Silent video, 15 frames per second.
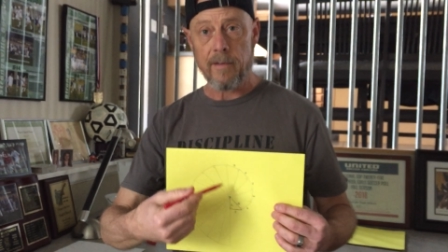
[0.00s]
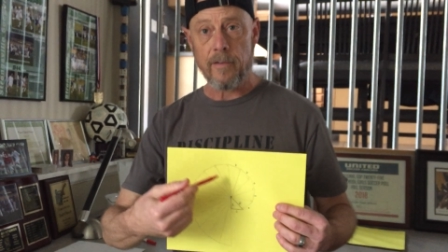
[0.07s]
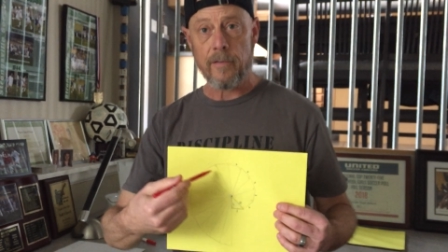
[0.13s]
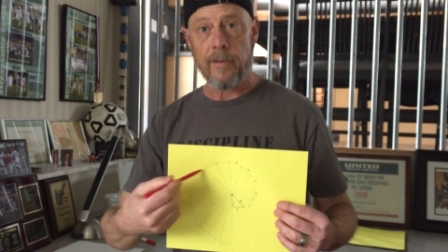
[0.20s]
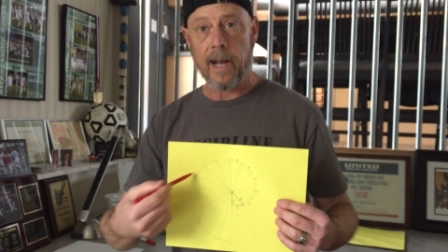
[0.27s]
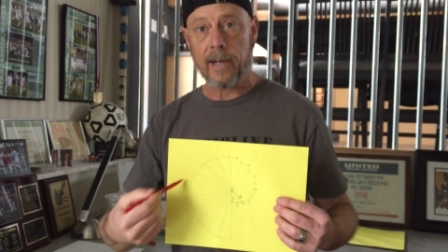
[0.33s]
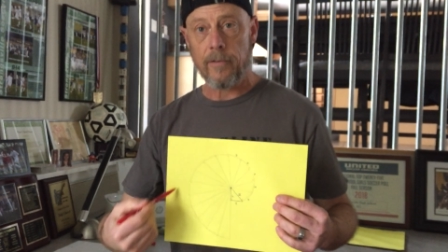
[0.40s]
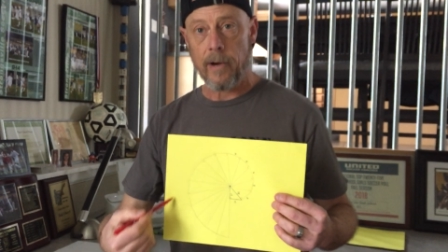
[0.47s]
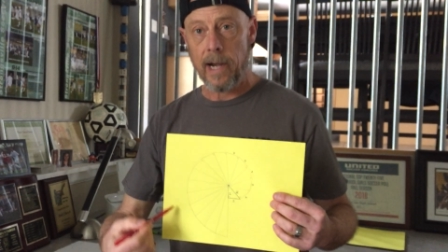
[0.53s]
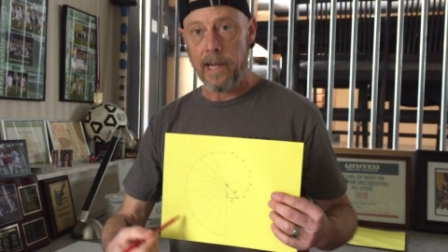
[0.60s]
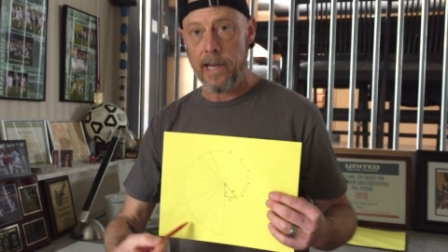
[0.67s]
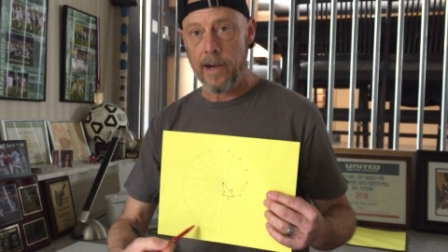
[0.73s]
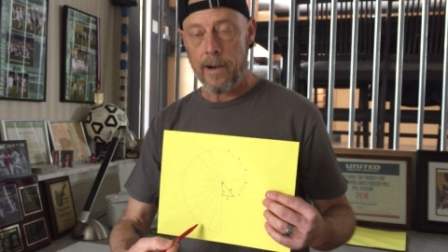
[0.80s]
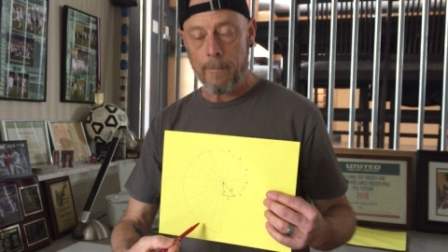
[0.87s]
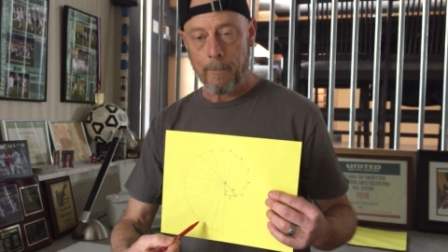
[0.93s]
of effect right
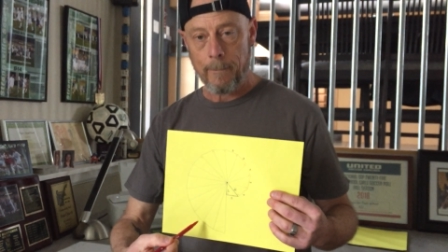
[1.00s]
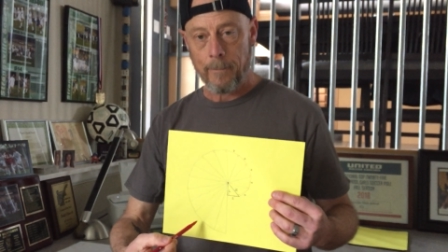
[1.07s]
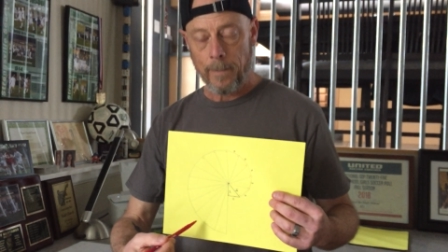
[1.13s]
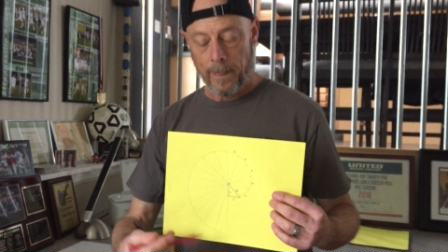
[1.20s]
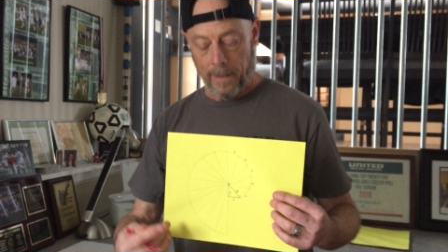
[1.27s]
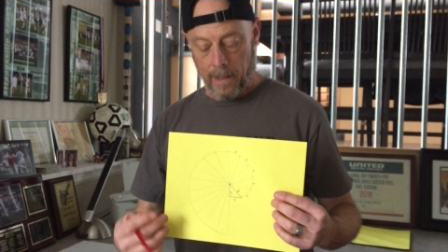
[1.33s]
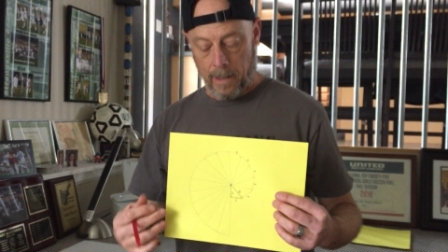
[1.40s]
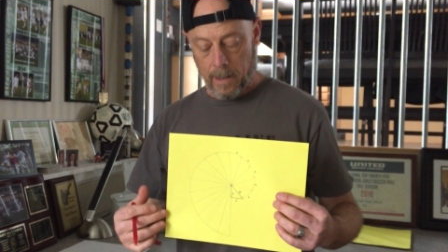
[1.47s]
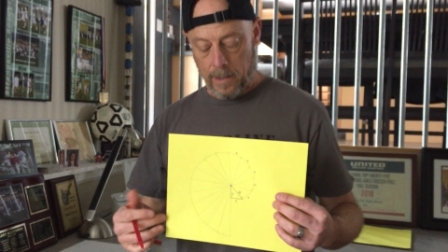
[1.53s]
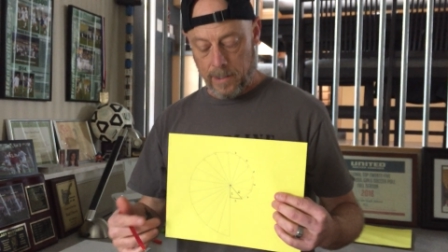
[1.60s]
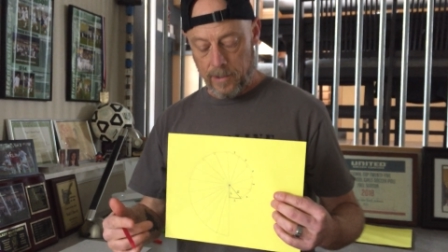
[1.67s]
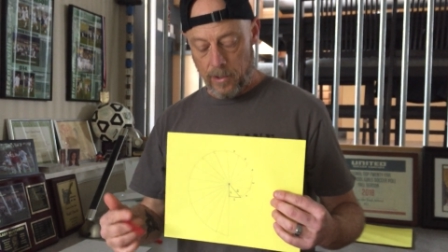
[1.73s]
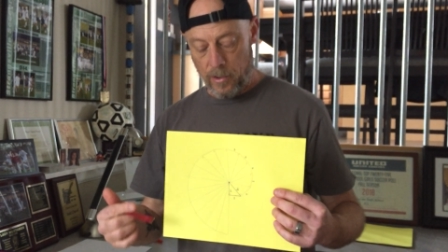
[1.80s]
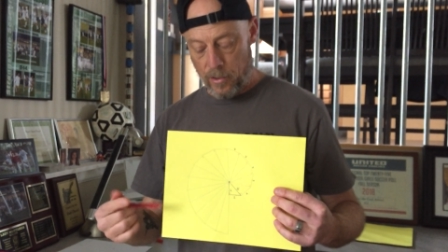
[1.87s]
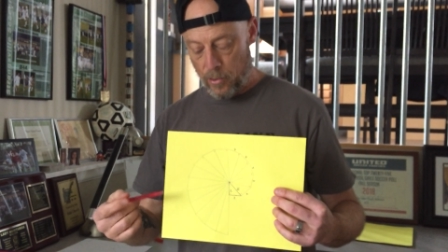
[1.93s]
here.
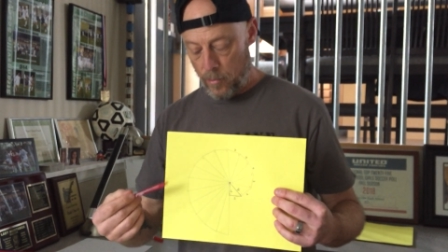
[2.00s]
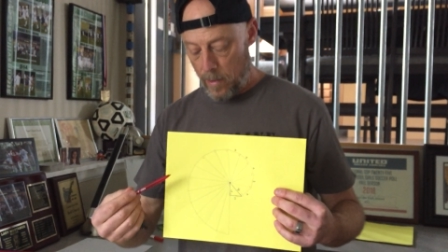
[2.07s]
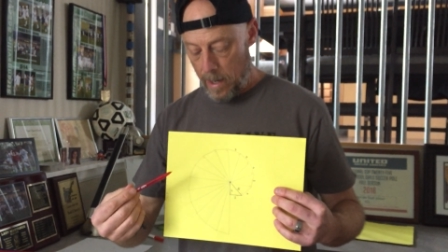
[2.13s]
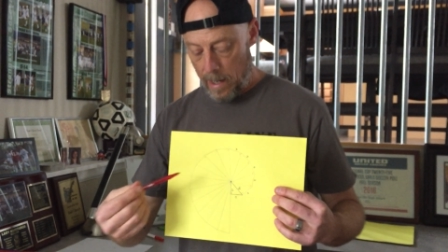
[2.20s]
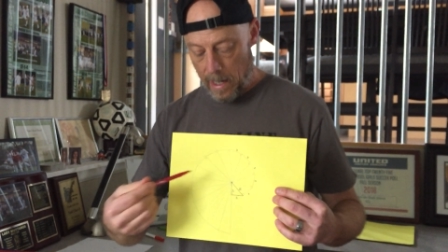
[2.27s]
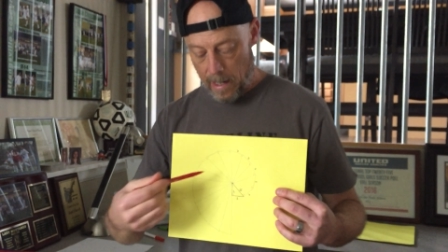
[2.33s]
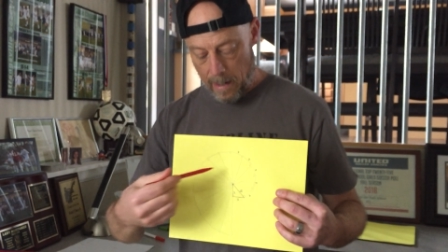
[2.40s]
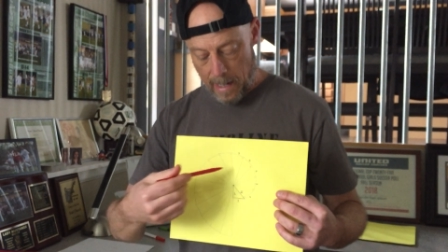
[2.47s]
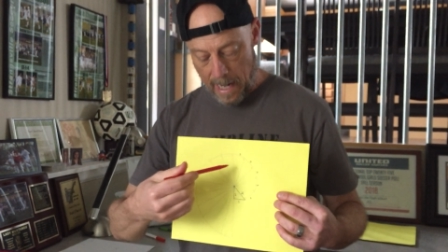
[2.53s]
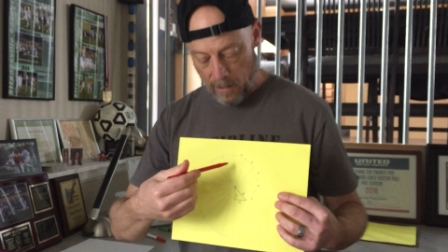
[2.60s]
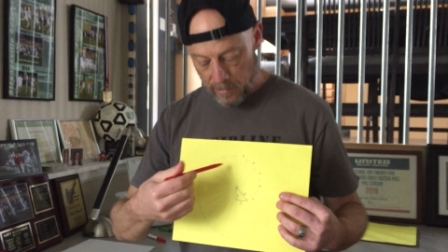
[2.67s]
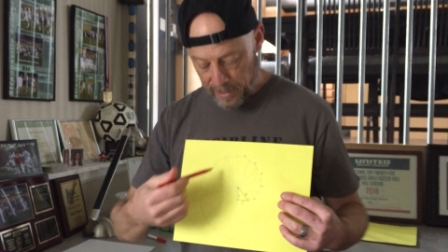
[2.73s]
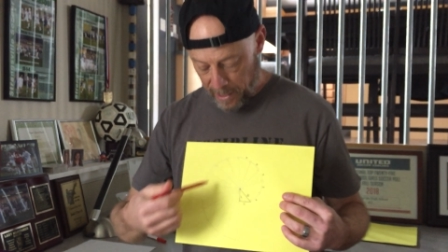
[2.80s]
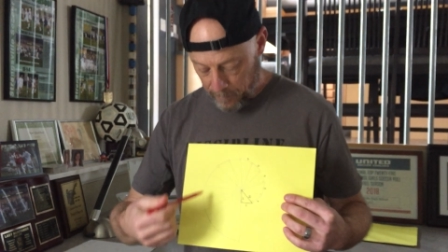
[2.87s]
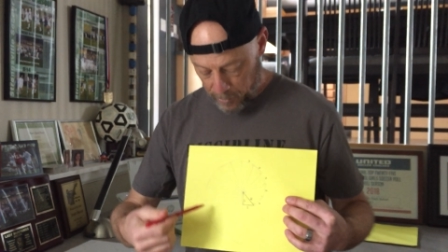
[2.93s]
So I
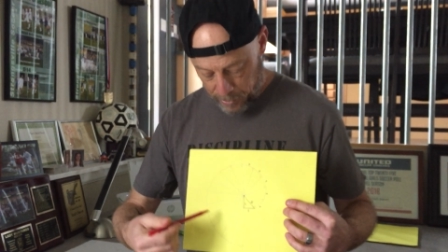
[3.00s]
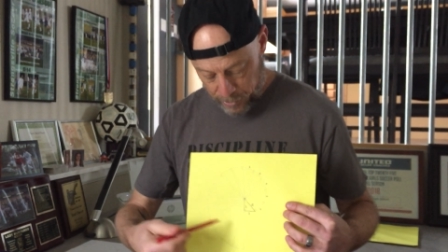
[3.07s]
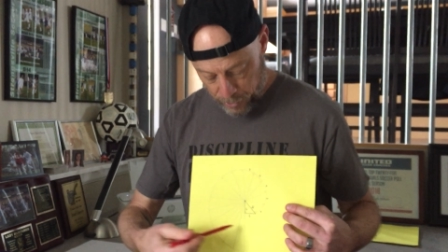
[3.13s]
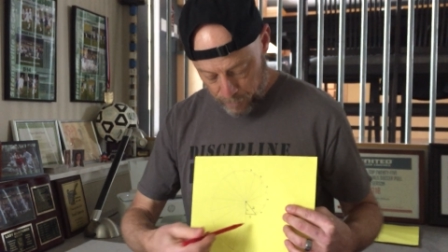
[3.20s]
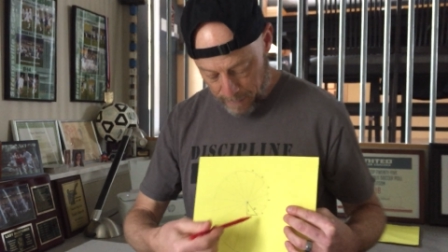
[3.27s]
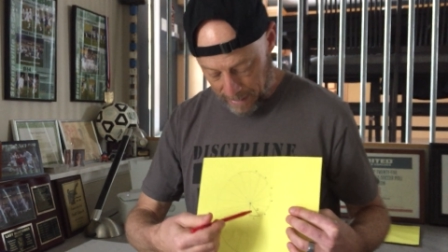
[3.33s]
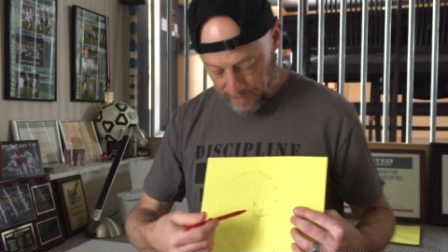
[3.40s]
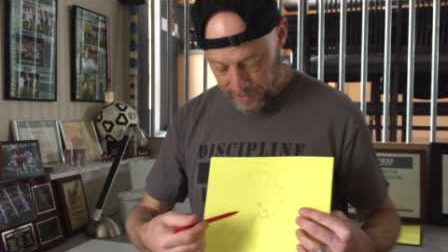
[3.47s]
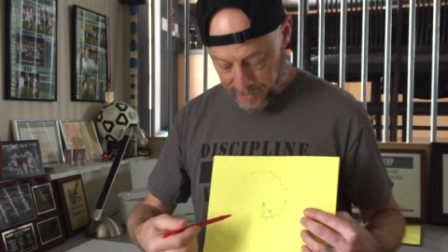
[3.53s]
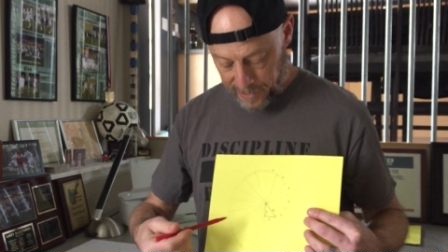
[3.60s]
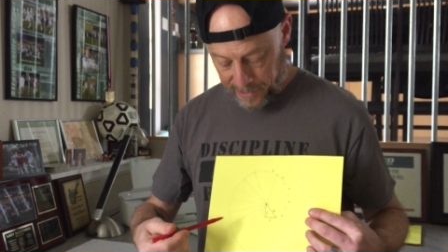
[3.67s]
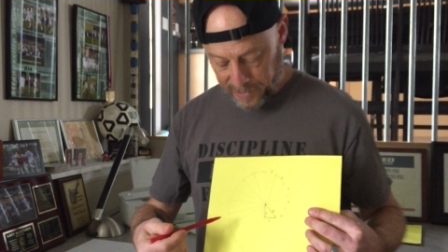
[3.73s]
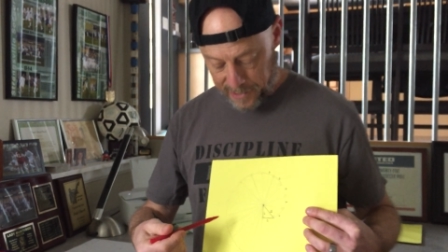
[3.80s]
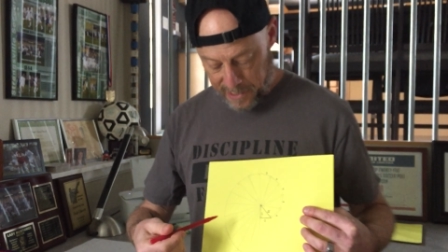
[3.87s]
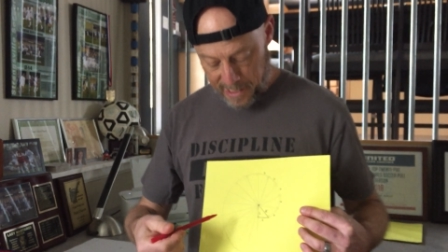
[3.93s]
was able to do about
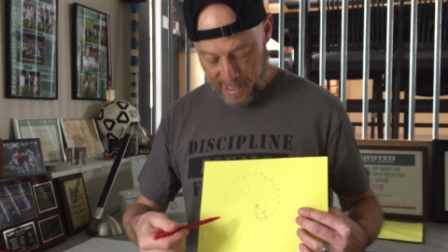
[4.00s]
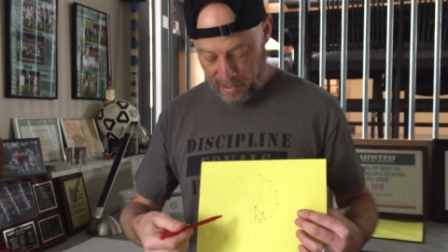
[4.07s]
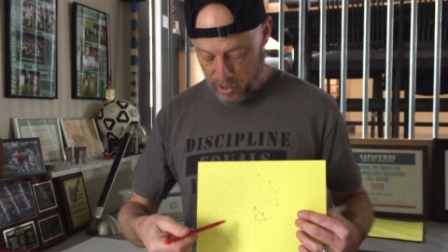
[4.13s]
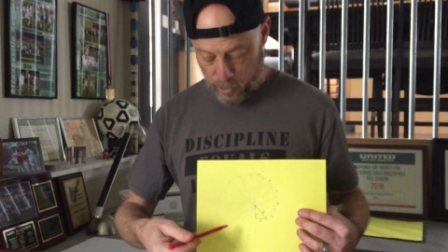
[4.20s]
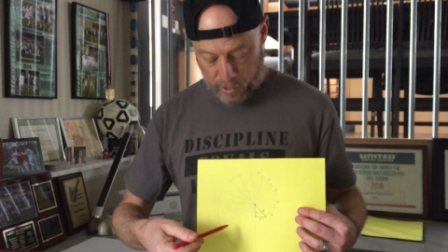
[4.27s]
16.